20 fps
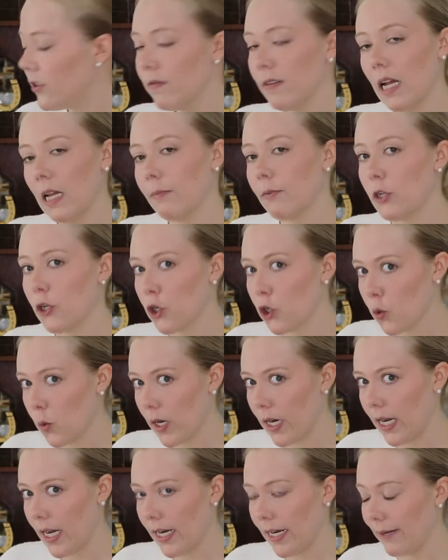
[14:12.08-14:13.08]
developed a
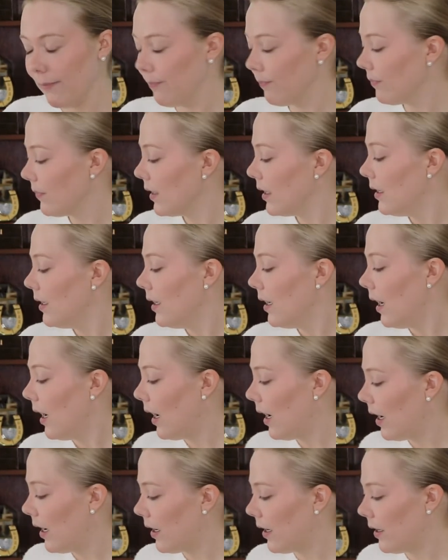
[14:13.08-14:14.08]
short in it,
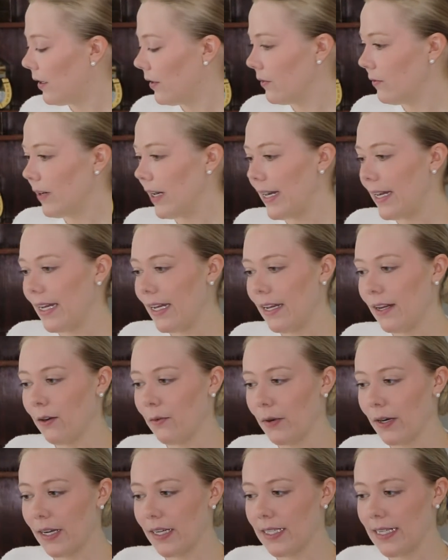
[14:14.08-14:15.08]
right
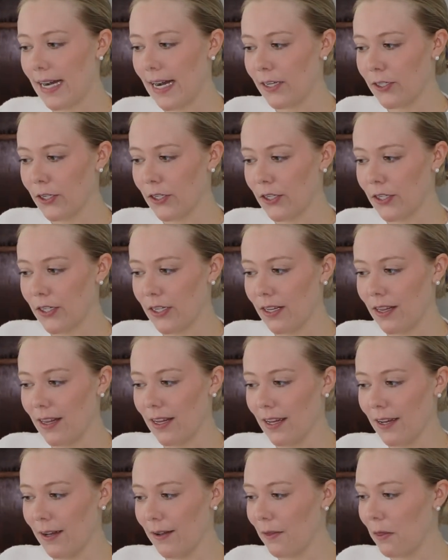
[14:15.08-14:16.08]
here where it attaches to
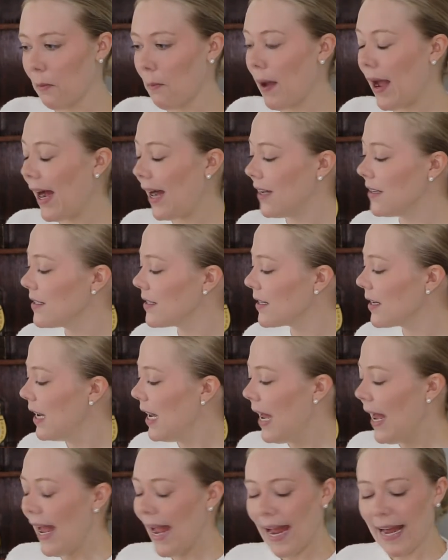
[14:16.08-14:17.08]
the mask.
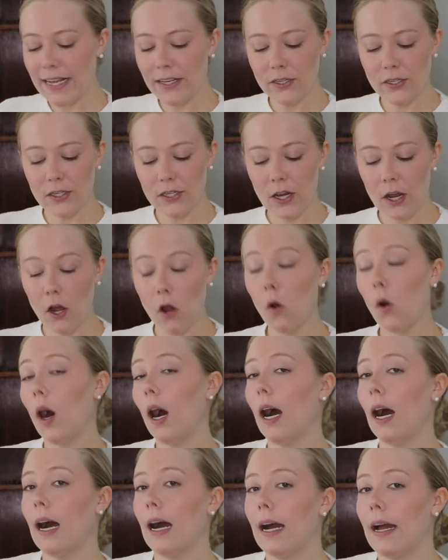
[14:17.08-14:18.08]
And
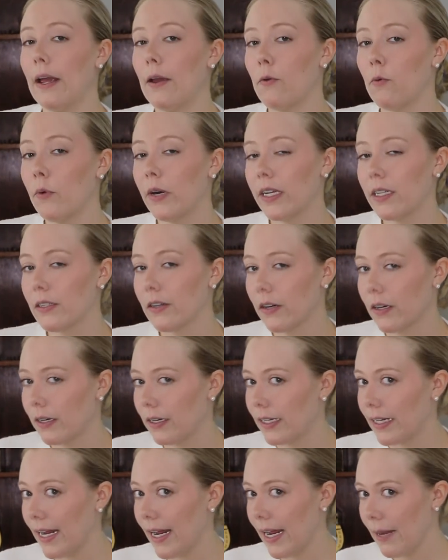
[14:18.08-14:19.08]
so I went
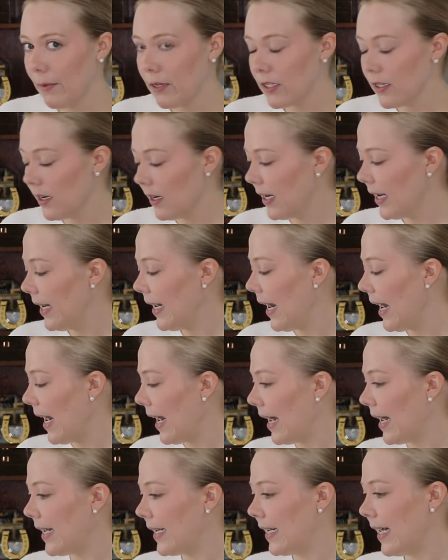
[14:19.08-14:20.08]
on Amazon
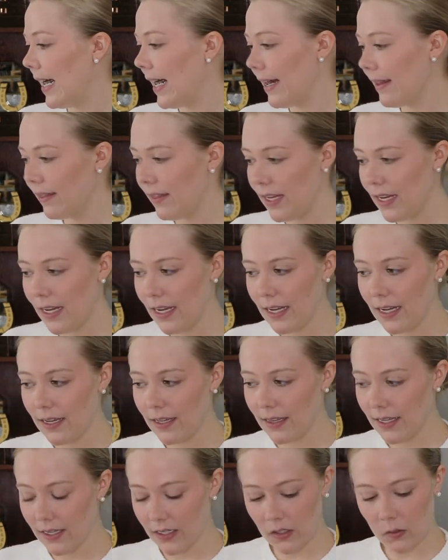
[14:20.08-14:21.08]
and got
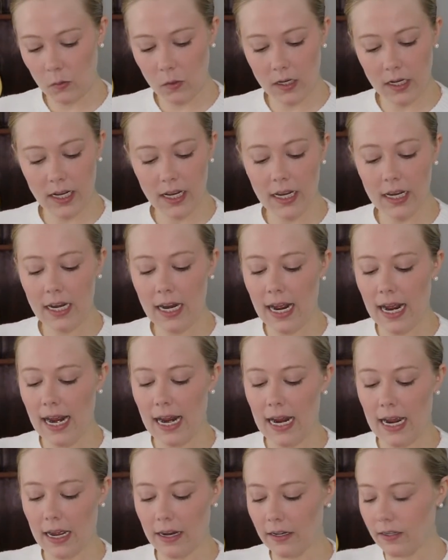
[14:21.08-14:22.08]
this one,
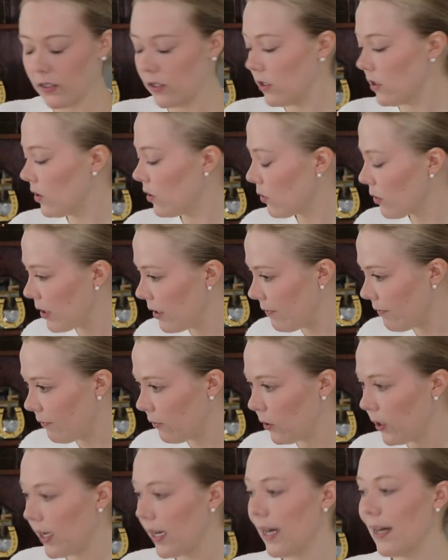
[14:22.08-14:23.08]
and this is a
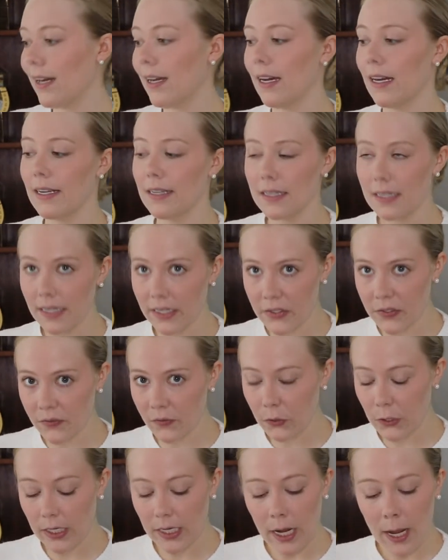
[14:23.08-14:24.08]
3-foot, and I got a
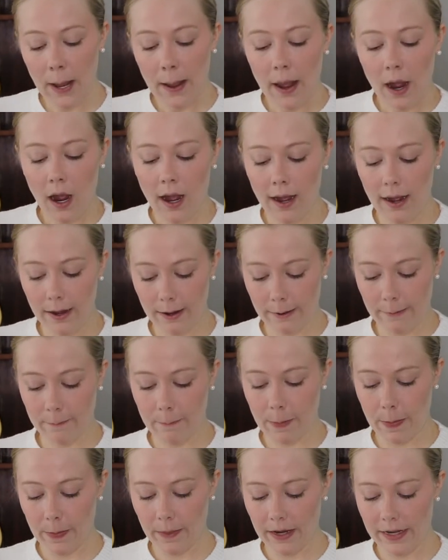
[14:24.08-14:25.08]
6-foot,
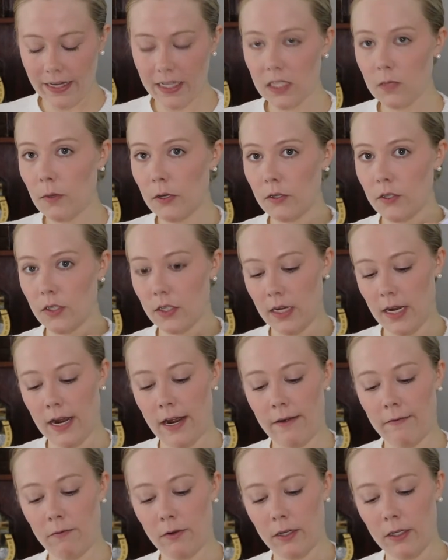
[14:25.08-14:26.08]
and it's supposed to
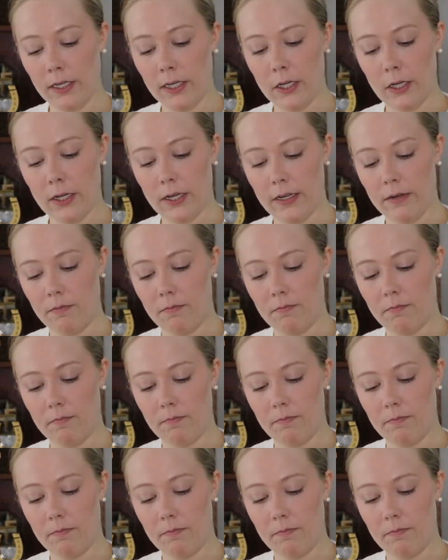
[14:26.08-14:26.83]
have really good